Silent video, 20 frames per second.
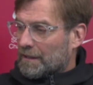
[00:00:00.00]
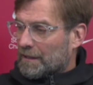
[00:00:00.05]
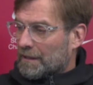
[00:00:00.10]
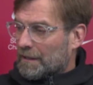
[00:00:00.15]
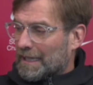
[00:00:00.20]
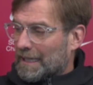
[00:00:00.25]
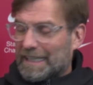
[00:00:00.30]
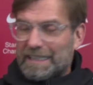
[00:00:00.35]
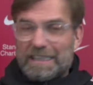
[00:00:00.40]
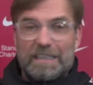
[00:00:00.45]

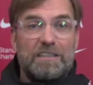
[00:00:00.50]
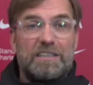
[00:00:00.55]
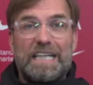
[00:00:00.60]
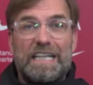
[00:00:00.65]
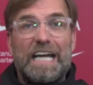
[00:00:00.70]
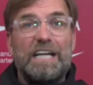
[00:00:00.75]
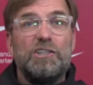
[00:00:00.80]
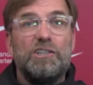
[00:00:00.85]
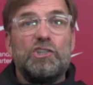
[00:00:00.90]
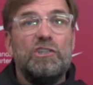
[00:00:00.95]
an
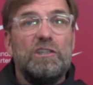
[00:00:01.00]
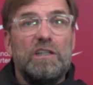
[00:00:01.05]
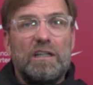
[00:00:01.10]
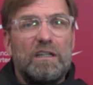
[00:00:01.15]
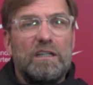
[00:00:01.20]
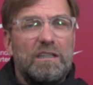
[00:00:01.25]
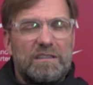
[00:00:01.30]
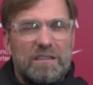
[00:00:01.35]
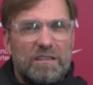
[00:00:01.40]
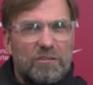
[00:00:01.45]
intentional,
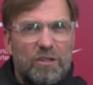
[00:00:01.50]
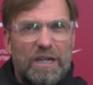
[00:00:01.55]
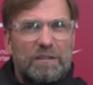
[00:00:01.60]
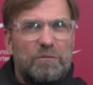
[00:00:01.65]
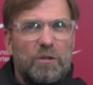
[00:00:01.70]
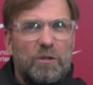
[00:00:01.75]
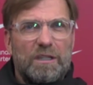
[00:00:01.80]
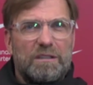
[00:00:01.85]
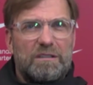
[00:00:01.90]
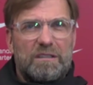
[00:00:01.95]
is it the right
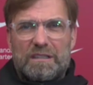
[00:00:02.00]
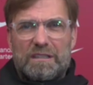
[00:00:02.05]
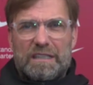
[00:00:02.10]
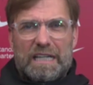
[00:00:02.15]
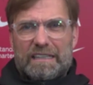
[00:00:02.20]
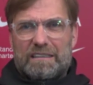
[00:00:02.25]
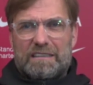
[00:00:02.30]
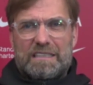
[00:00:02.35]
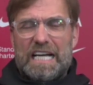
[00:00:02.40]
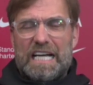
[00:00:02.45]
word?
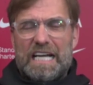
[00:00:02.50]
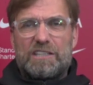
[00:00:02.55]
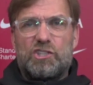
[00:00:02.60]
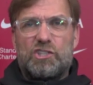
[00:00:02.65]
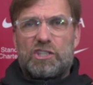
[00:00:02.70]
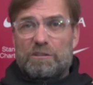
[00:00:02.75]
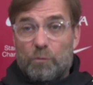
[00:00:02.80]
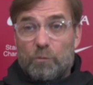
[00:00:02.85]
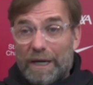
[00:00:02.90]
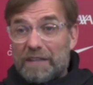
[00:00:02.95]
Like touch.
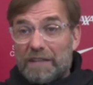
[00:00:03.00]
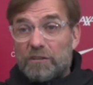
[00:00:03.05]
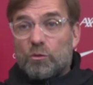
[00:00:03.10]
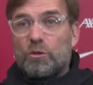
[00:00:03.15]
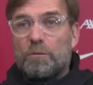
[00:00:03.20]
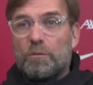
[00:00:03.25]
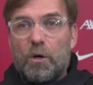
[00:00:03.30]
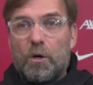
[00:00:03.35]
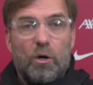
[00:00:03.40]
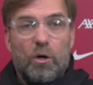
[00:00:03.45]
He went
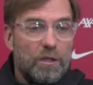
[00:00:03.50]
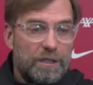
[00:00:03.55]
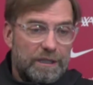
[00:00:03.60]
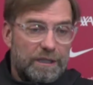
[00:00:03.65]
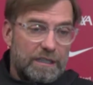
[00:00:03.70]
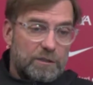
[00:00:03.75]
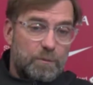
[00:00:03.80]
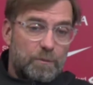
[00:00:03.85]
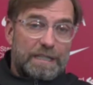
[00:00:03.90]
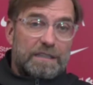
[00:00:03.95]
to the ball
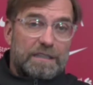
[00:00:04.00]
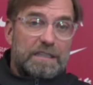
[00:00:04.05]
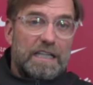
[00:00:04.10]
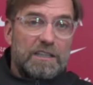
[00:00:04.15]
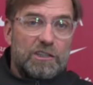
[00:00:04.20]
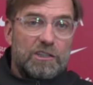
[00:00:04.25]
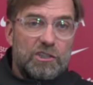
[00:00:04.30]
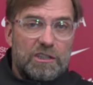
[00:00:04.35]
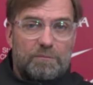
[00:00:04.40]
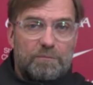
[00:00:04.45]
and that's why he
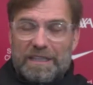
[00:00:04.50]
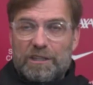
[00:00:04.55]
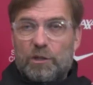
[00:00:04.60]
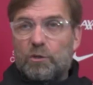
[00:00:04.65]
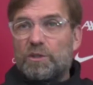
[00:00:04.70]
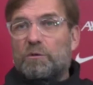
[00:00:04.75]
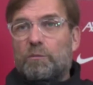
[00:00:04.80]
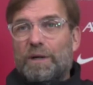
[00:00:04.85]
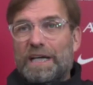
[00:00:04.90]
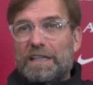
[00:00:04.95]
touched it. But he
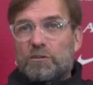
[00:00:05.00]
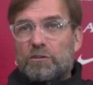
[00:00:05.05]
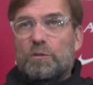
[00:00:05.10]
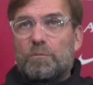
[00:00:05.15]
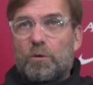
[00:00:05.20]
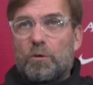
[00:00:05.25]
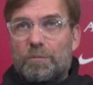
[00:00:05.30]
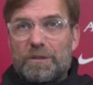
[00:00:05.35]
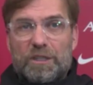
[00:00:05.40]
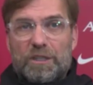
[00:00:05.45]
only went to the
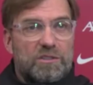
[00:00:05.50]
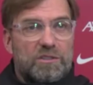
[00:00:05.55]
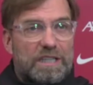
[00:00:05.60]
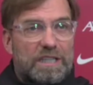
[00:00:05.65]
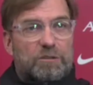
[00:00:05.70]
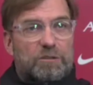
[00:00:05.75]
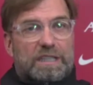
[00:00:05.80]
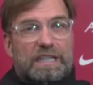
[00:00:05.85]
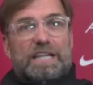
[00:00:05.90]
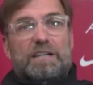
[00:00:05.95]
ball because
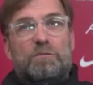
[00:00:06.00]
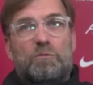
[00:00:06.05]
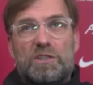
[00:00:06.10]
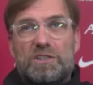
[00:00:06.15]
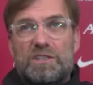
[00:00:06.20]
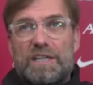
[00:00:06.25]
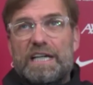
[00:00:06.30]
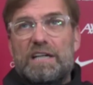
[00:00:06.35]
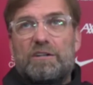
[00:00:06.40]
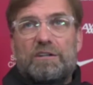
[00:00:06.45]
Harry Kane was
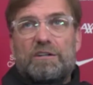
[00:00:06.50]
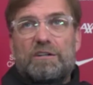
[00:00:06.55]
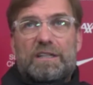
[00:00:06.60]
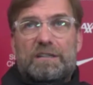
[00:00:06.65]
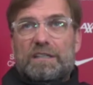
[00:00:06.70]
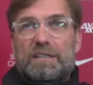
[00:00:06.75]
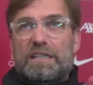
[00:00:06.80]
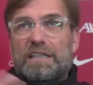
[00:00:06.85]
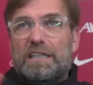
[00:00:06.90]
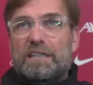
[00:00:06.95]
there and
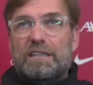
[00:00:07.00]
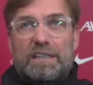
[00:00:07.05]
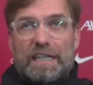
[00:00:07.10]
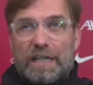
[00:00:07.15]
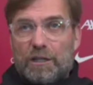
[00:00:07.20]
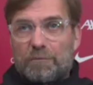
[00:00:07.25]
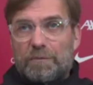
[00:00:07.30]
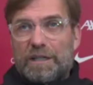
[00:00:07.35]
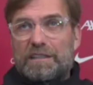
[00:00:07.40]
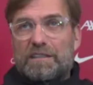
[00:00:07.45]
he
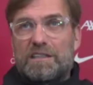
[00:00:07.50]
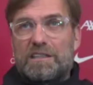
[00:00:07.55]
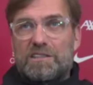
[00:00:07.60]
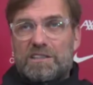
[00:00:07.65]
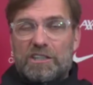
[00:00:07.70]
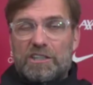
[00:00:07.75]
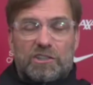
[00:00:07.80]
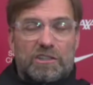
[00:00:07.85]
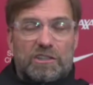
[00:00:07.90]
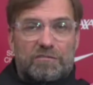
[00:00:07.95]
cannot make the
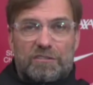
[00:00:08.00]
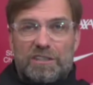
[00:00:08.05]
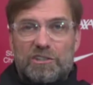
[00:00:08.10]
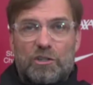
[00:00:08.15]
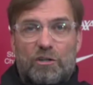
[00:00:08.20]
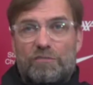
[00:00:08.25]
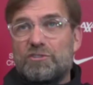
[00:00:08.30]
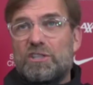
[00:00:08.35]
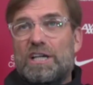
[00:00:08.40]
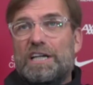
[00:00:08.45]
decision if
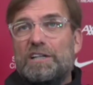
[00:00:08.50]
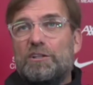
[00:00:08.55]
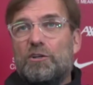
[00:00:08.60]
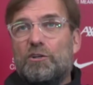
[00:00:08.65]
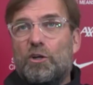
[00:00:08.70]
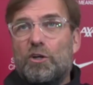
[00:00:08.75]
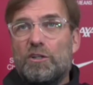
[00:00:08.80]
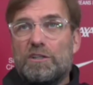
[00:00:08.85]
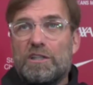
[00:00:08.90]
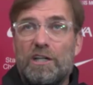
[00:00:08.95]
he's offside
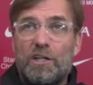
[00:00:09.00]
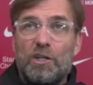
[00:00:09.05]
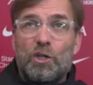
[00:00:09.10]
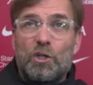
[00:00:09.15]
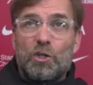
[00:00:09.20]
or not.